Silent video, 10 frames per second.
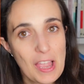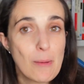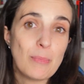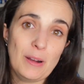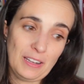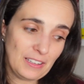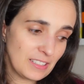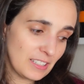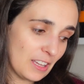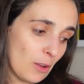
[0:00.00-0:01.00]

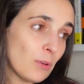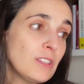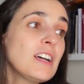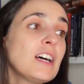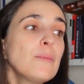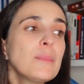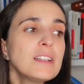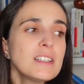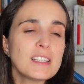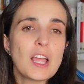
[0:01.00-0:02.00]
But what
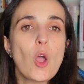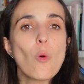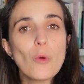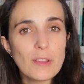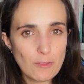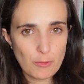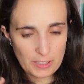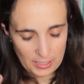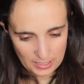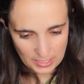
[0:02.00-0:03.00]
happens when
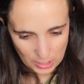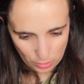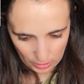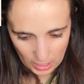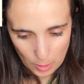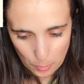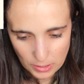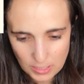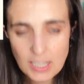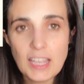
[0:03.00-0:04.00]
fertilization
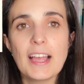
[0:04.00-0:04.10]
happens